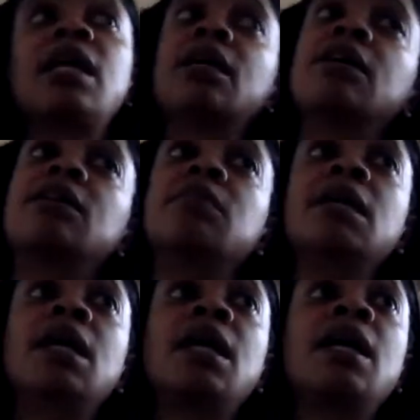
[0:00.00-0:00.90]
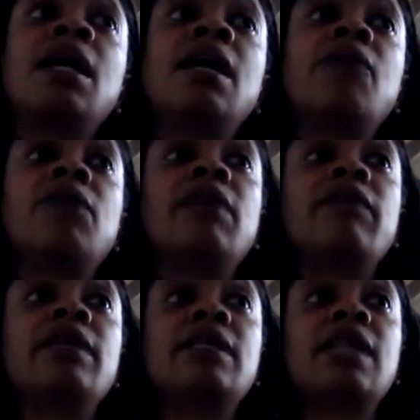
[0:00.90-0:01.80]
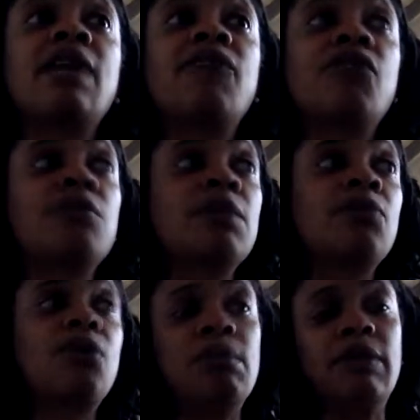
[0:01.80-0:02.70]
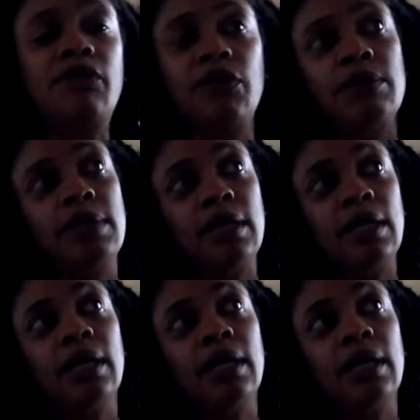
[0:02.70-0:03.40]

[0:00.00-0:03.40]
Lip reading: Him. And whatever is not for me won't be for me.